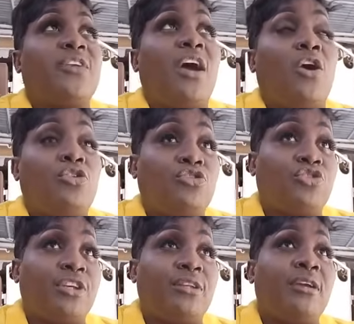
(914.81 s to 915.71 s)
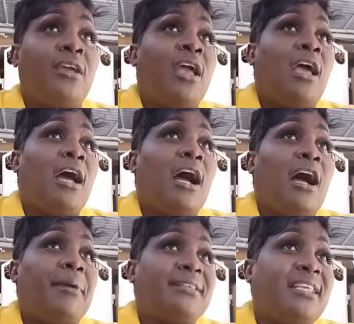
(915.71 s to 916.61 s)
100.
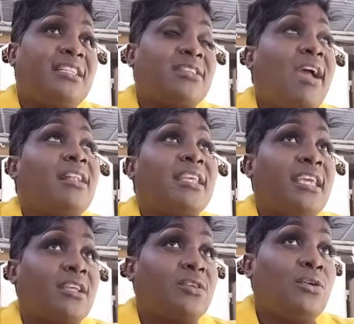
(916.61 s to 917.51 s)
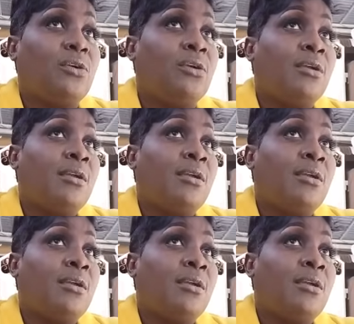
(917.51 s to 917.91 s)
I think sell cake too.